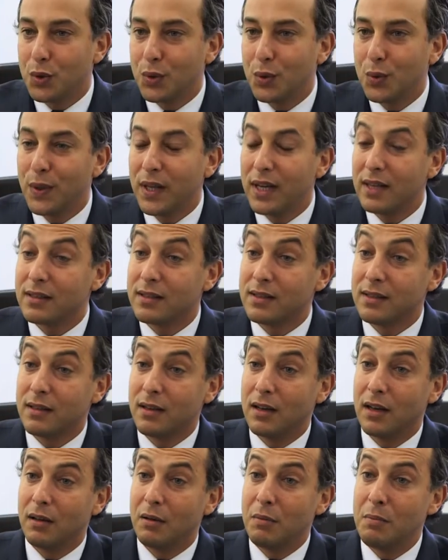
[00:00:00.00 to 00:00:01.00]
you, there's
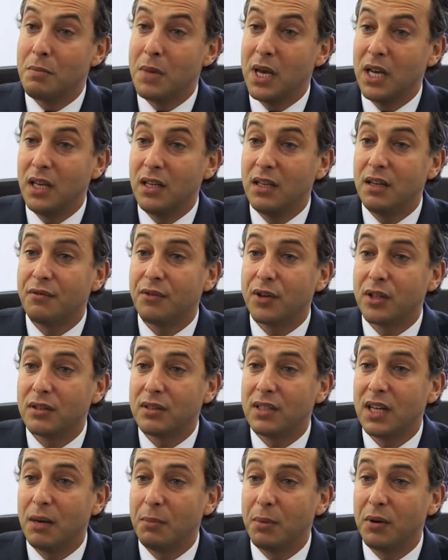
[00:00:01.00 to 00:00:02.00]
many different
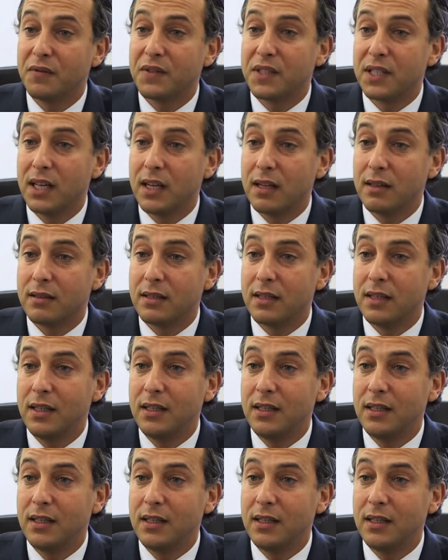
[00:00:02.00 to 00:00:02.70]
type of cells